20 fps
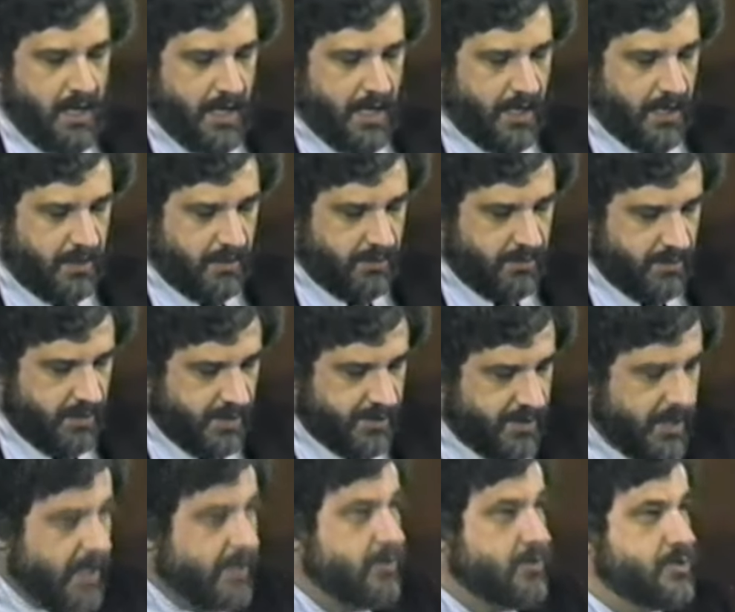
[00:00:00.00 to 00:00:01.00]
And uh,
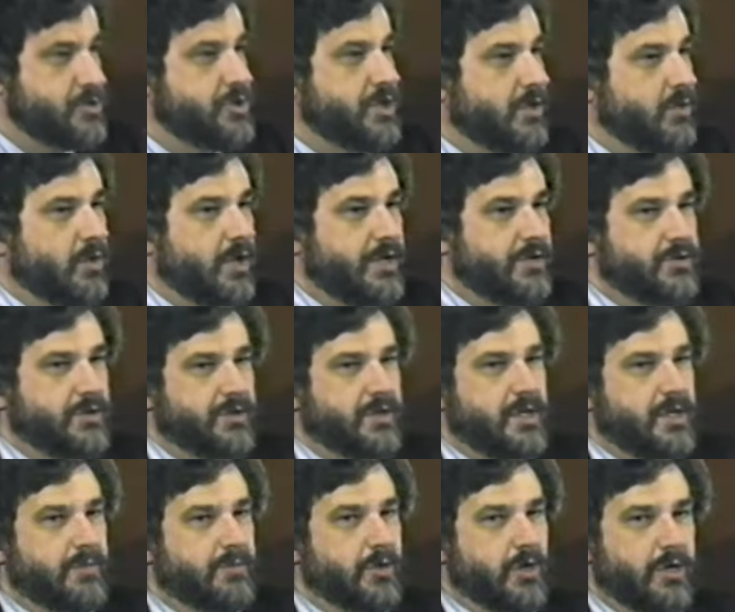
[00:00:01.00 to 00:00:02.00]
doctors generally took
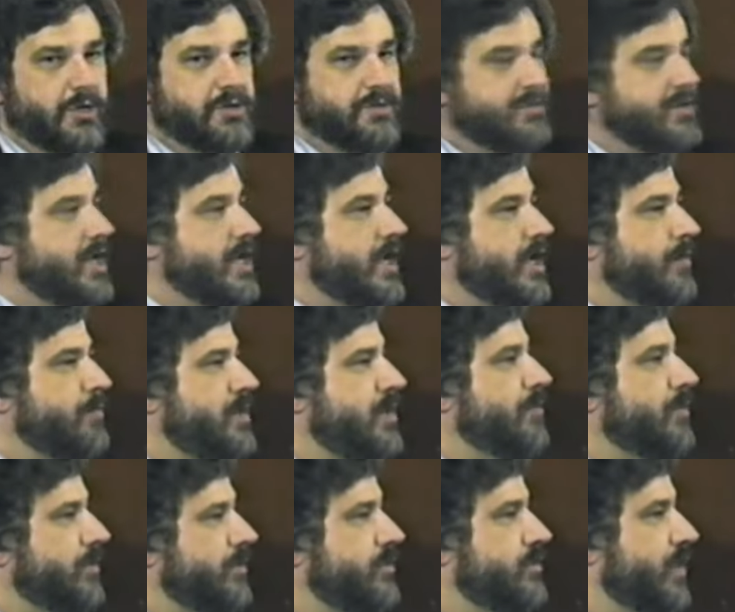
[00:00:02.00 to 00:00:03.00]
the approach of taking
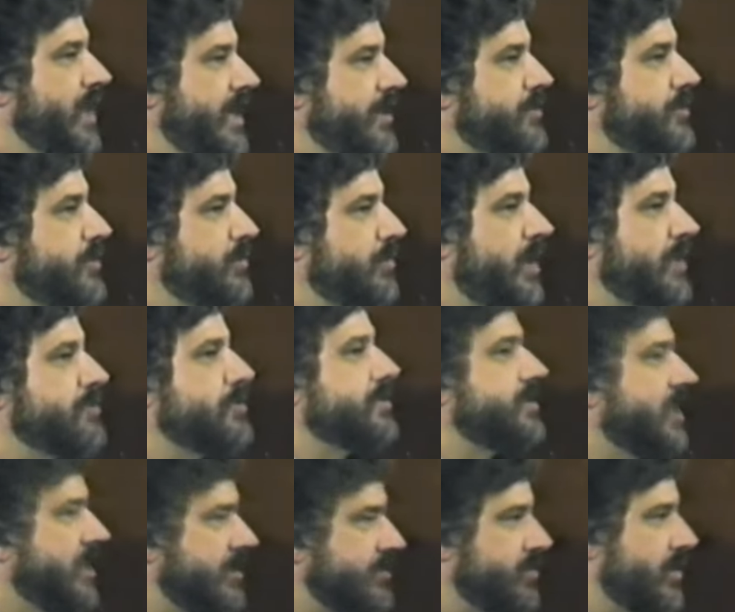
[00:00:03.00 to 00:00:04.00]
people who drank too much
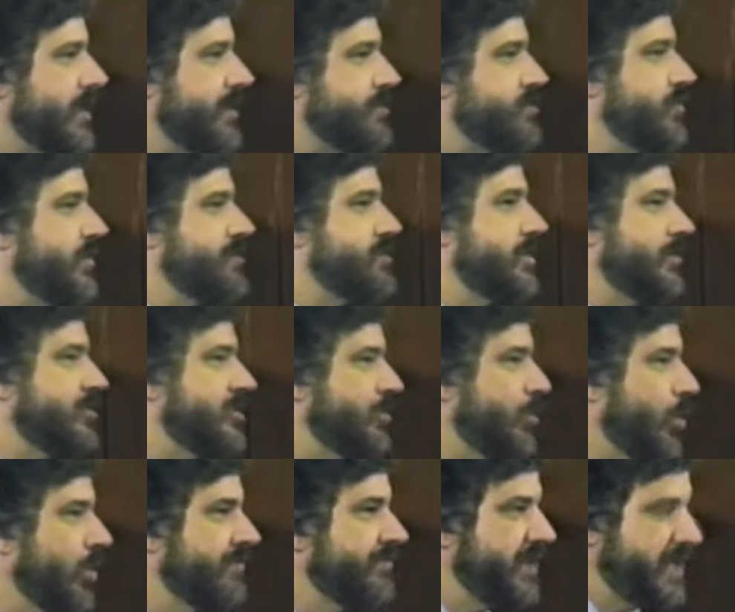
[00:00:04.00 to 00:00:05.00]
and, and trying to switch them to
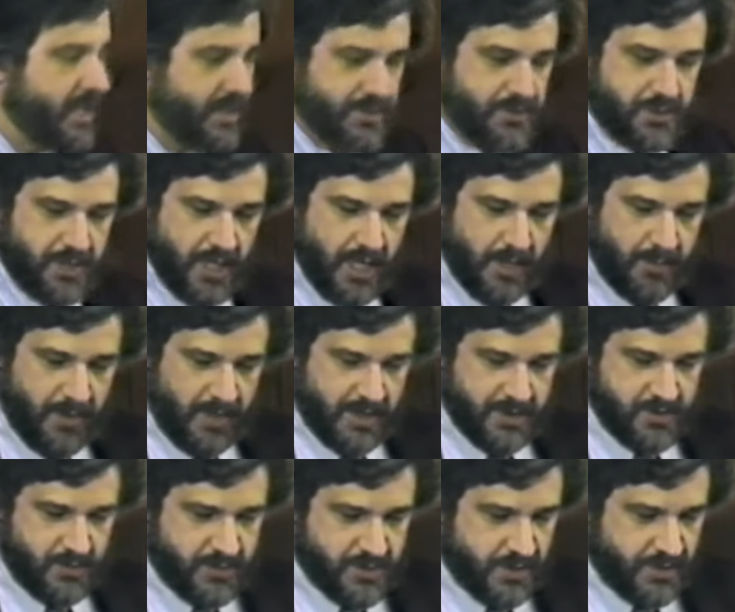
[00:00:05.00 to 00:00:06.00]
morphine instead
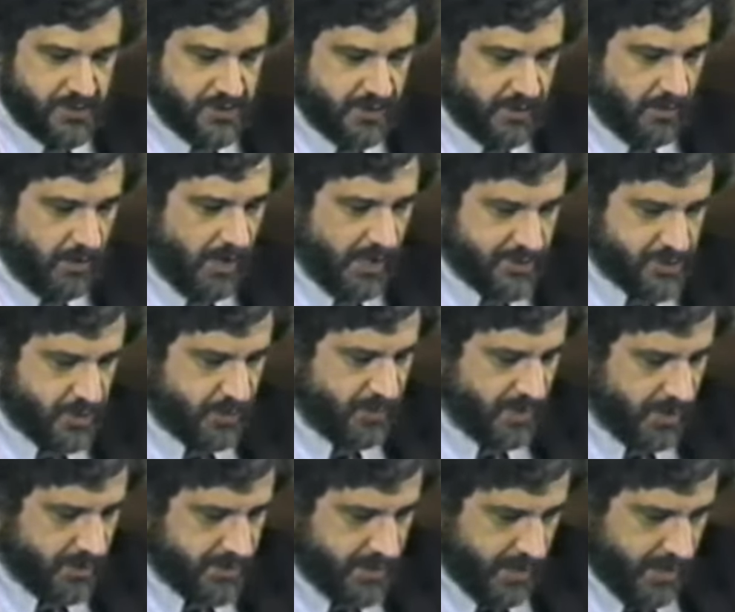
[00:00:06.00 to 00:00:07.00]
because it was considered less
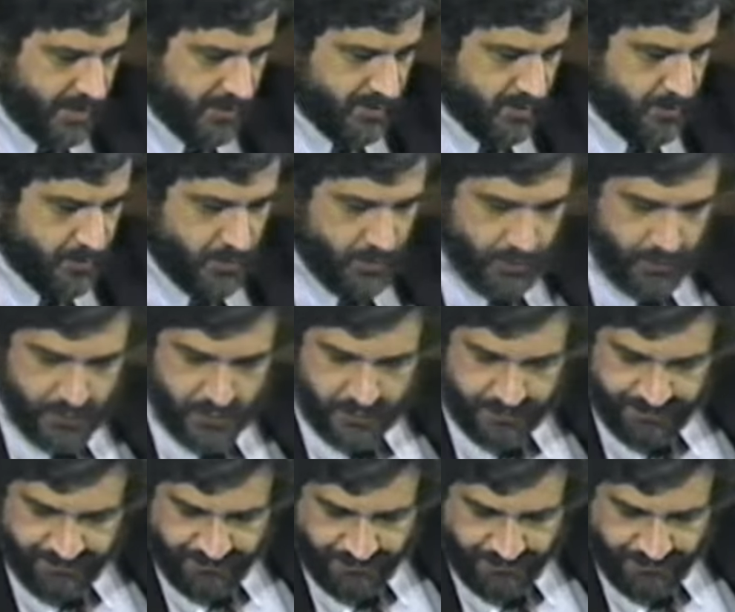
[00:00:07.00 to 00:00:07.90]
debilitating than booze.